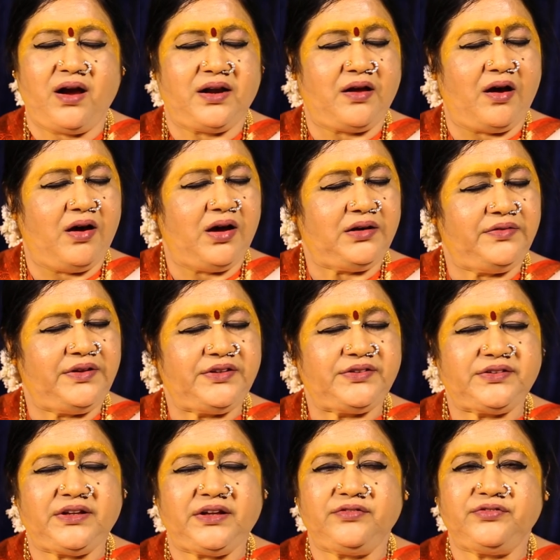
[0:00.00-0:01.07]
It
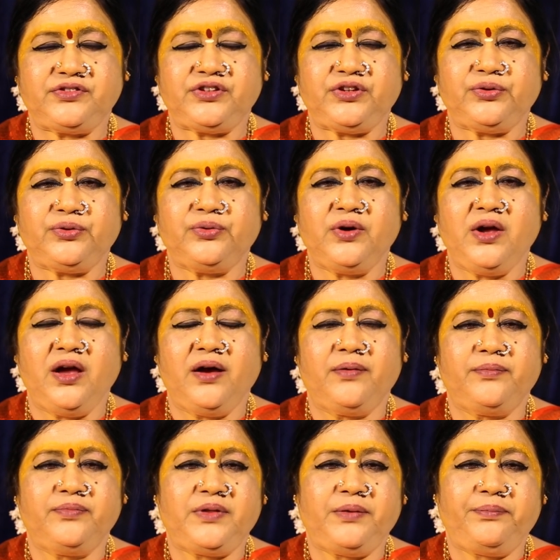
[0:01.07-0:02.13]
always gives you
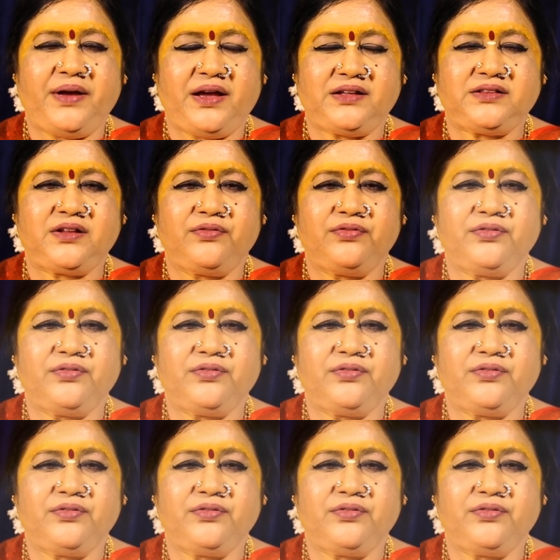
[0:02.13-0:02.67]
the path